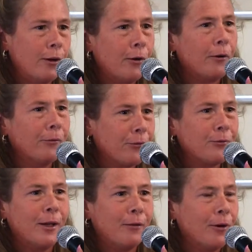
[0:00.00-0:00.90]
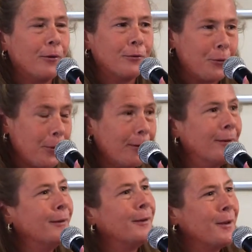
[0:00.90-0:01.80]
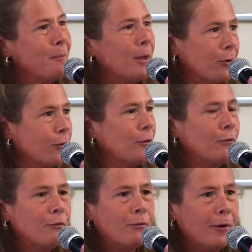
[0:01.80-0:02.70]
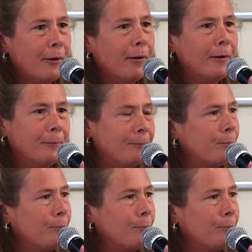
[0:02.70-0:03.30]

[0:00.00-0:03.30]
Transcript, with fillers: here in the state of Arizona because of uh,